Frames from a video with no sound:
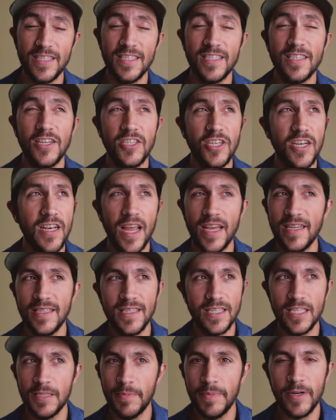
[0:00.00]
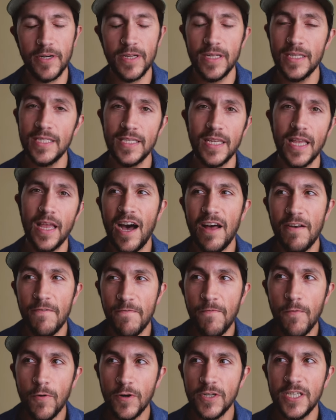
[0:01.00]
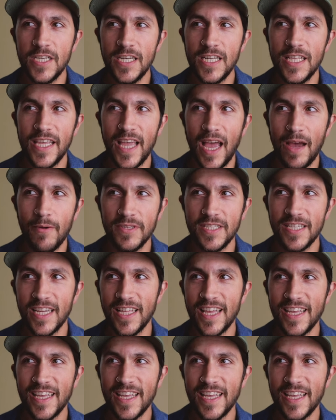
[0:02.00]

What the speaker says: It's such a nice experience. Unfortunately, I would say